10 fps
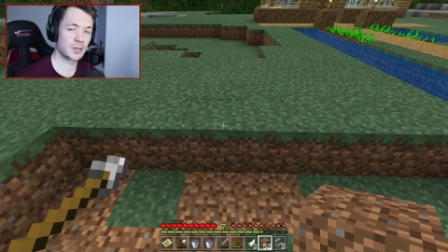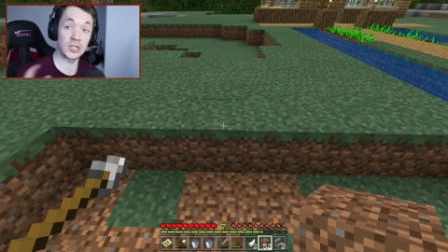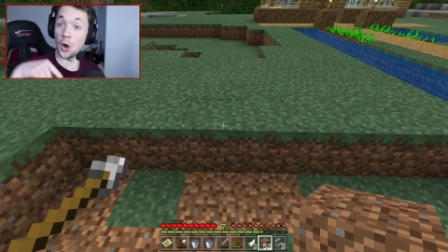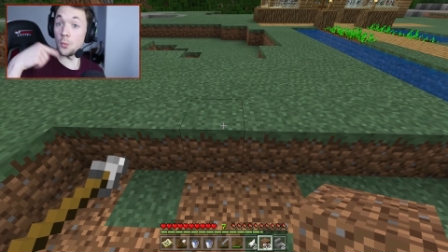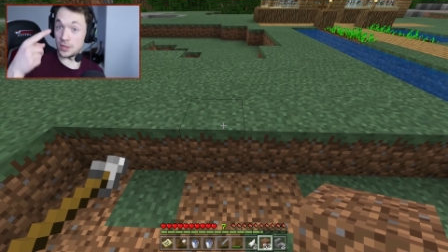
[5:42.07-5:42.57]
But
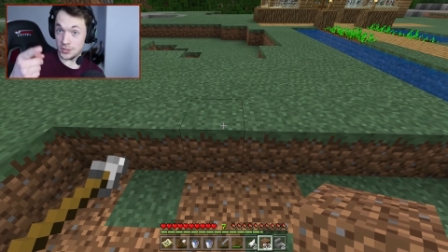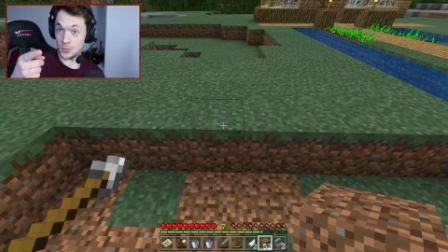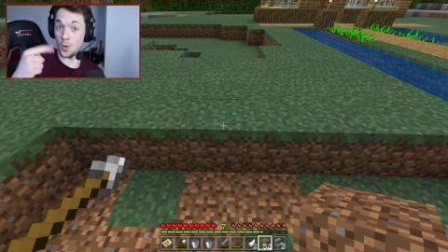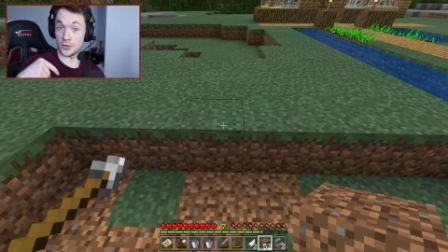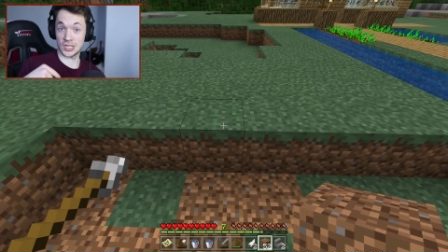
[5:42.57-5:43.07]
not with you
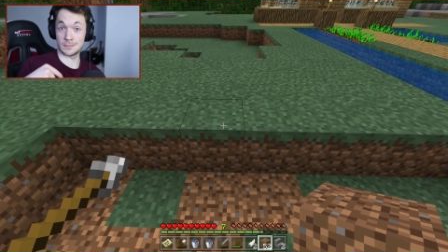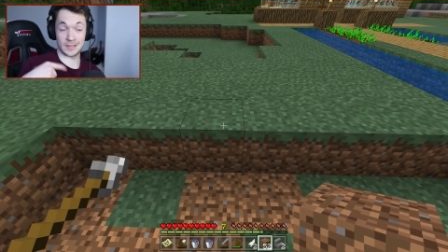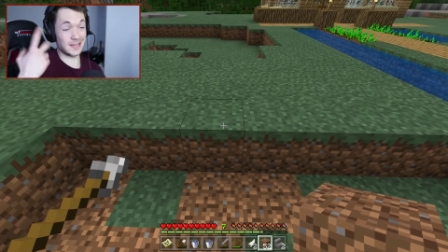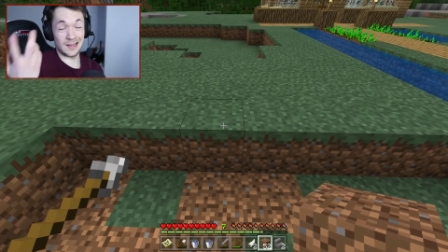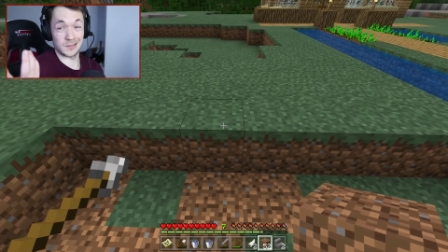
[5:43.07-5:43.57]
watching,
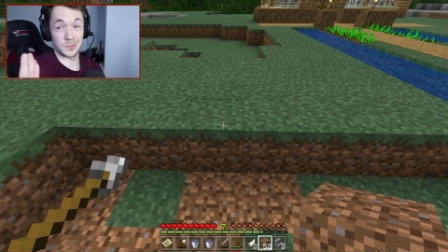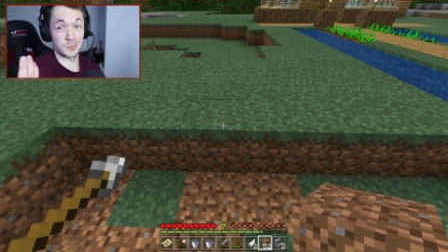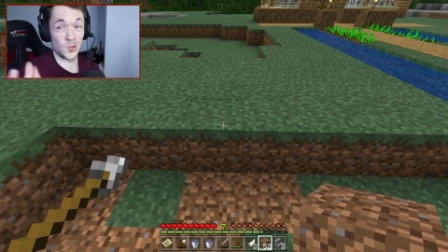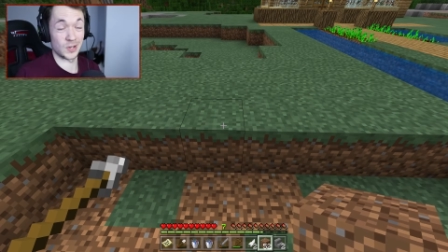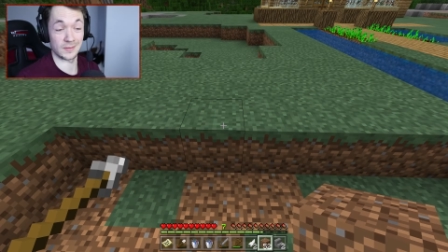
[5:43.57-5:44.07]
because that would just be
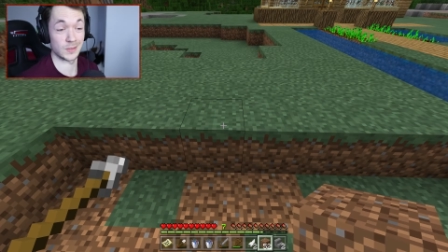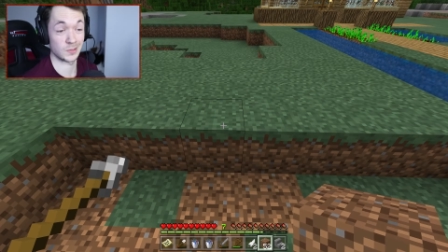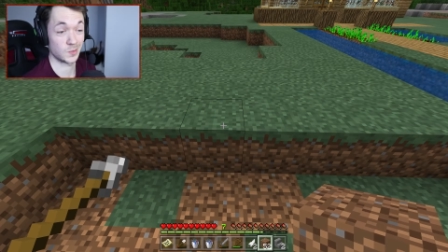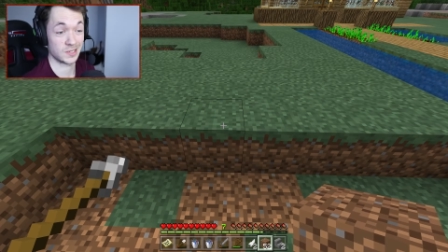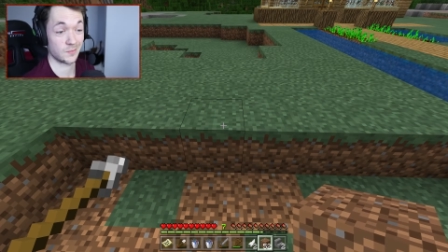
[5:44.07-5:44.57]
boring if you
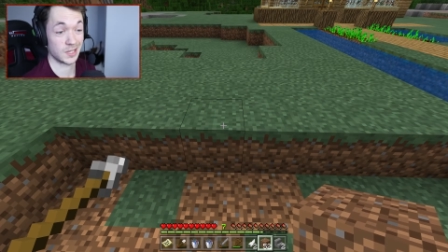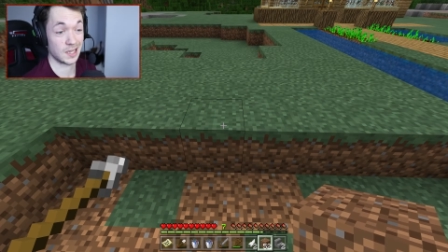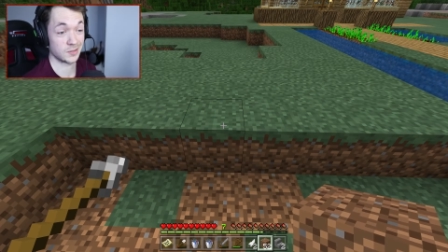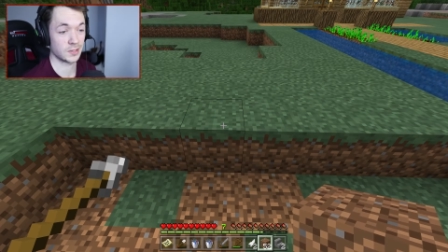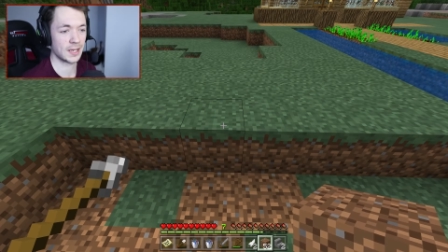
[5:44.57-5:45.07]
just watched everything
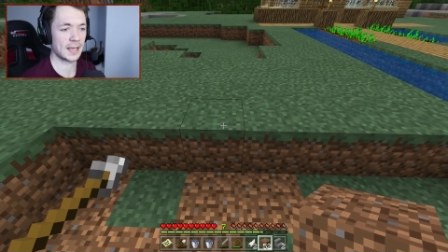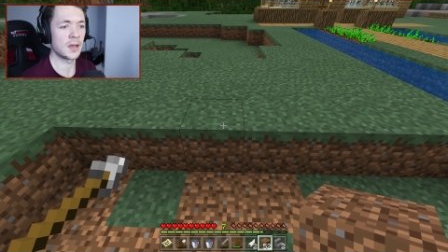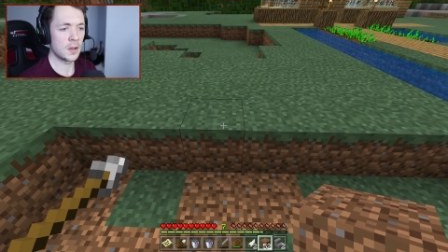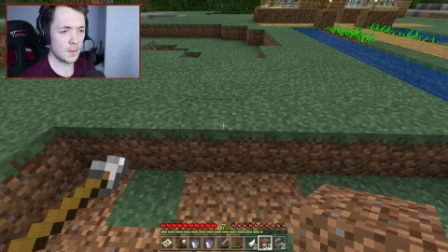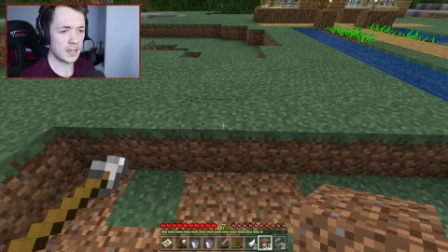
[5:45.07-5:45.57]
I was doing. Okay,
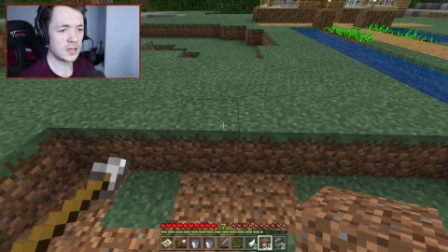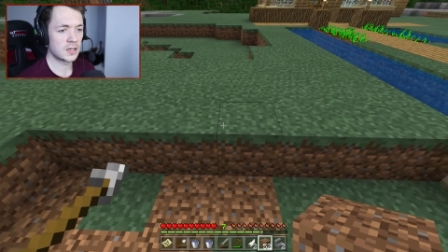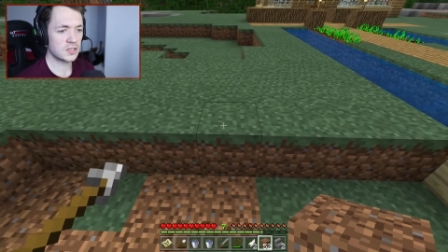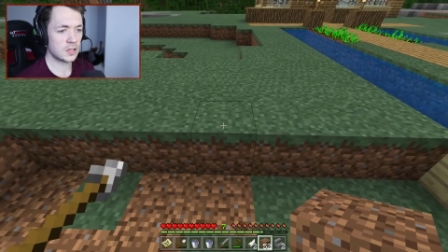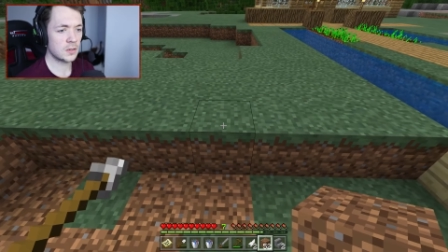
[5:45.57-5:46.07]
one,
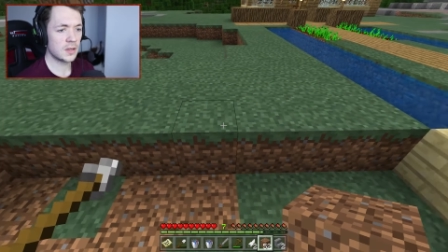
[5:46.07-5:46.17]
two,